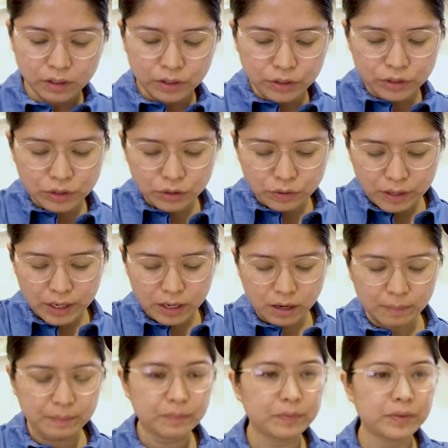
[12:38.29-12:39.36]
straight
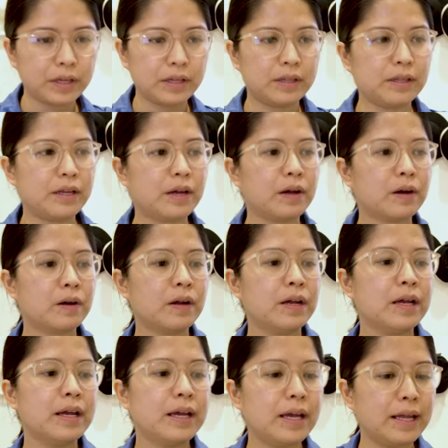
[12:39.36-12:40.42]
up in there.
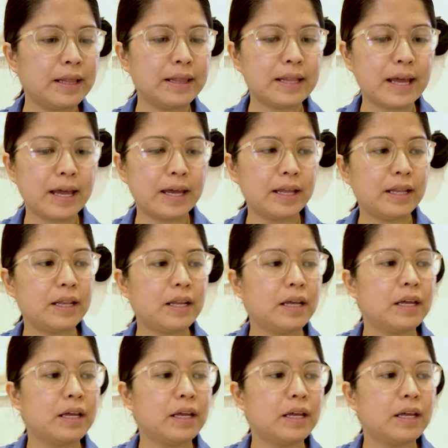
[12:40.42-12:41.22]
And then